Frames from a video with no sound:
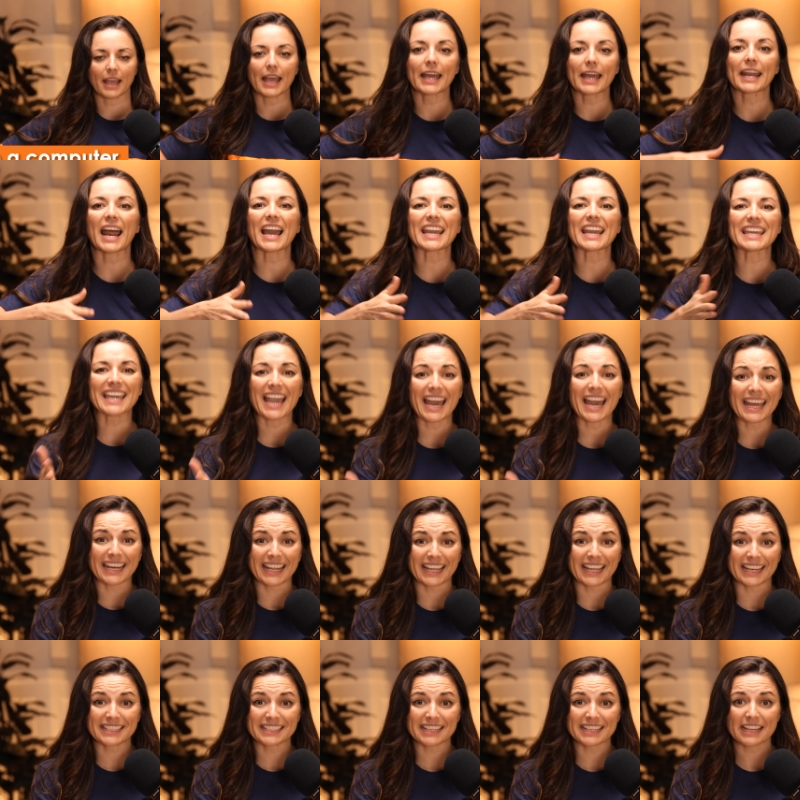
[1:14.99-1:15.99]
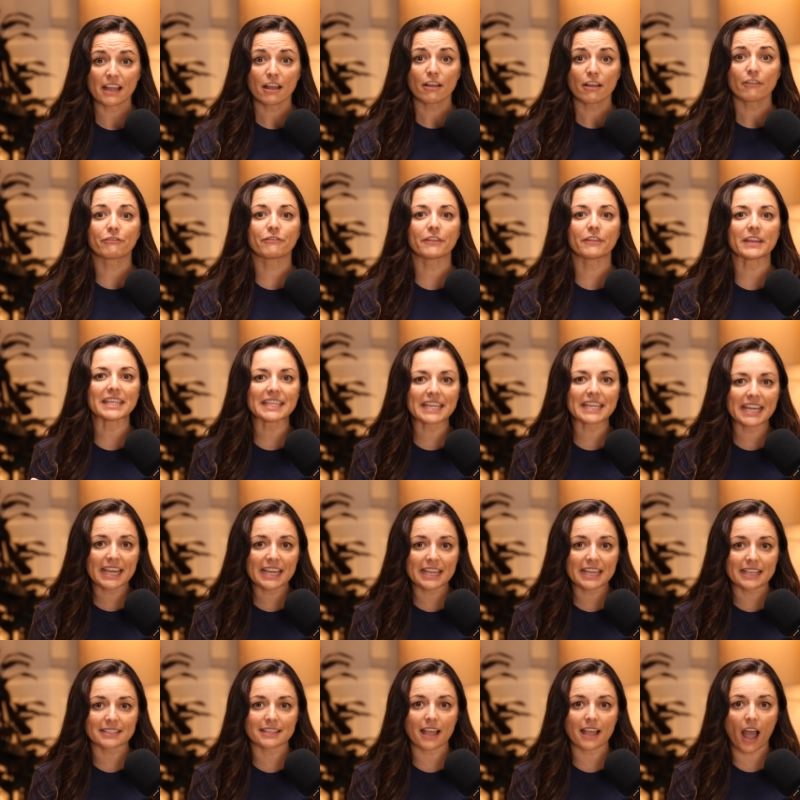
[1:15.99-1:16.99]
And I get it. For
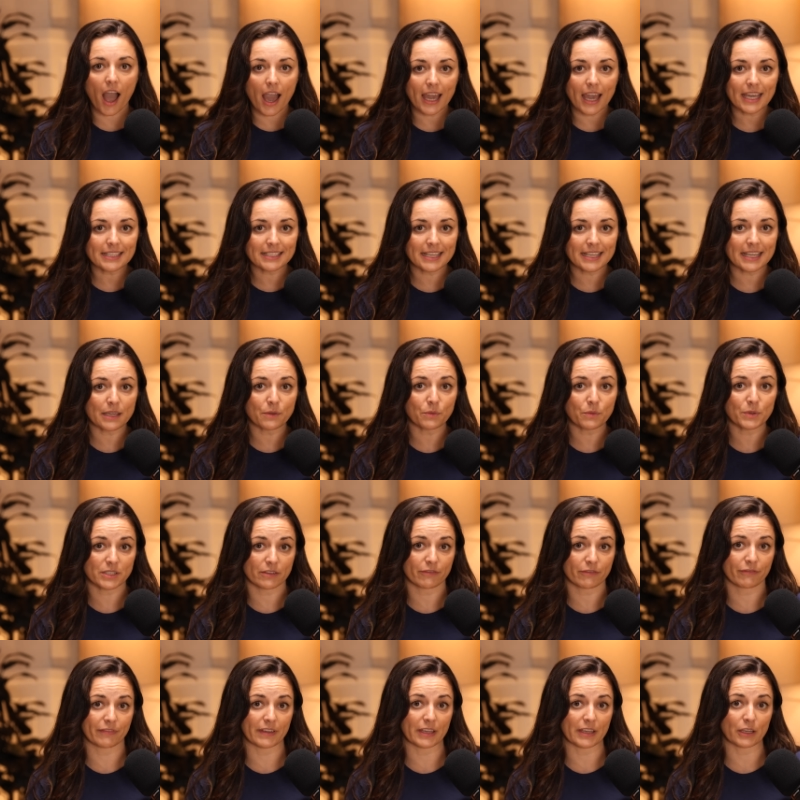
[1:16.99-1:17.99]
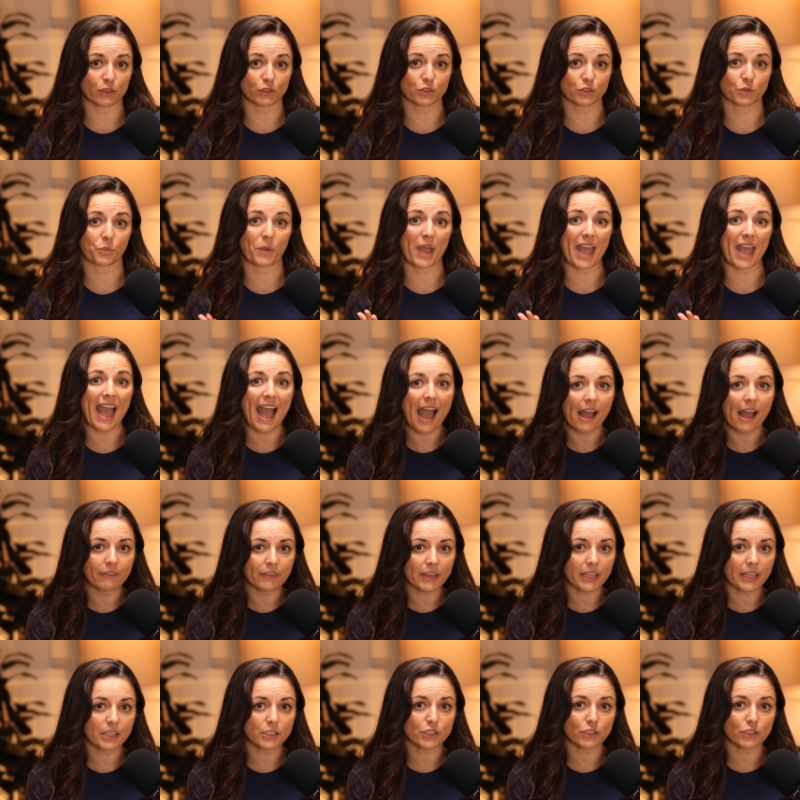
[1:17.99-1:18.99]
years, I T was a field where
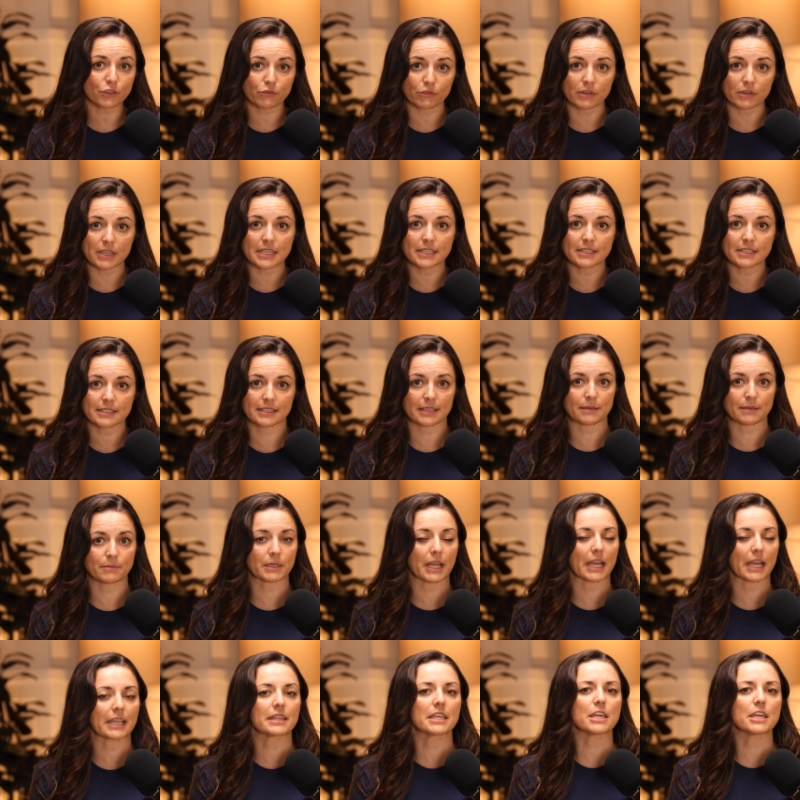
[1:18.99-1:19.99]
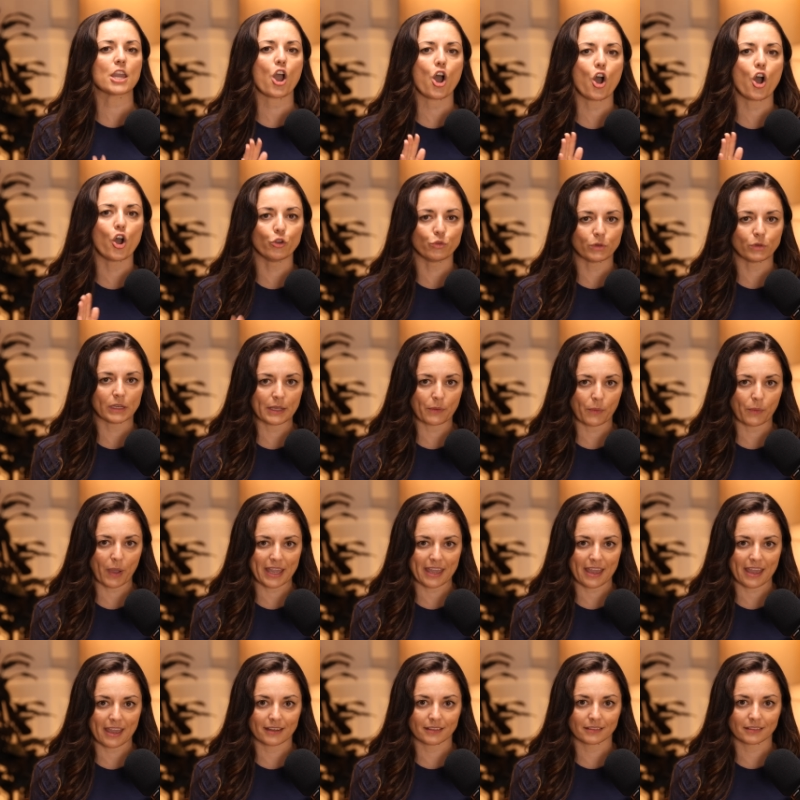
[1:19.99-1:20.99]
having a degree seemed like the only
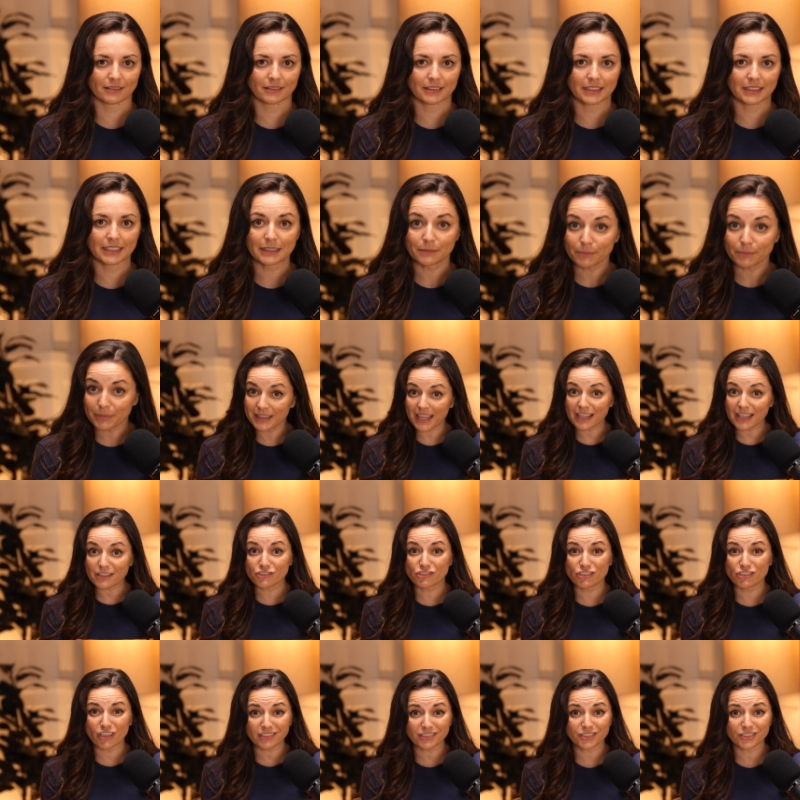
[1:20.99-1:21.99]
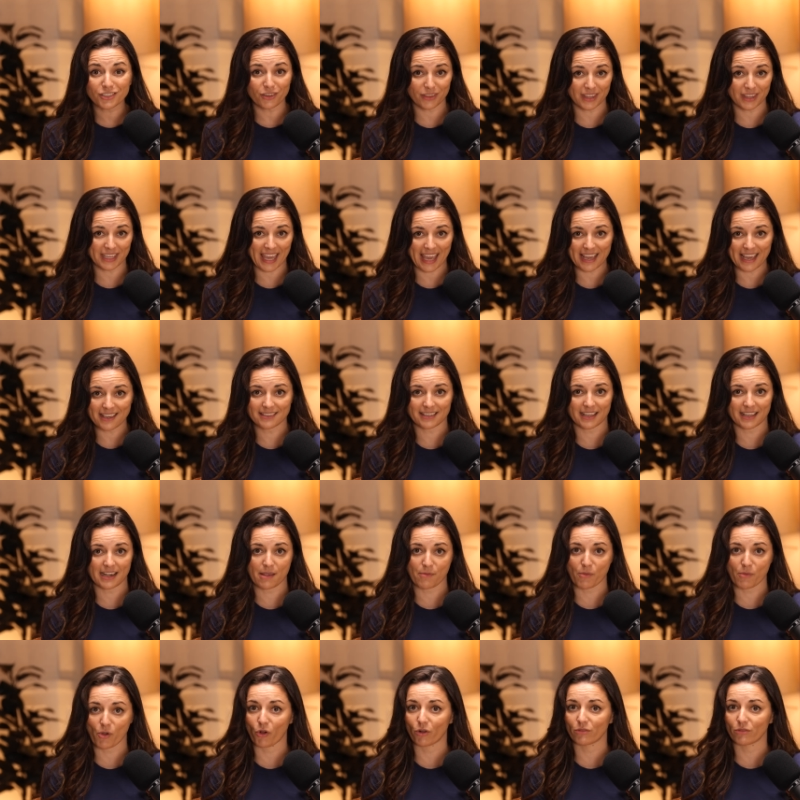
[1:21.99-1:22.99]
way in. But that's just not the case
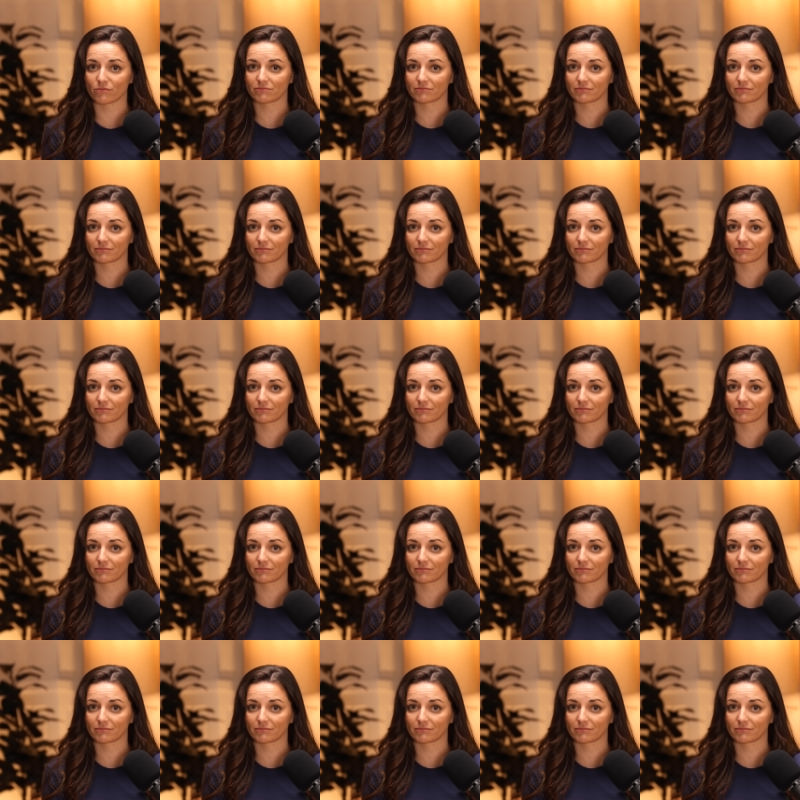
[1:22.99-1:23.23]
anymore.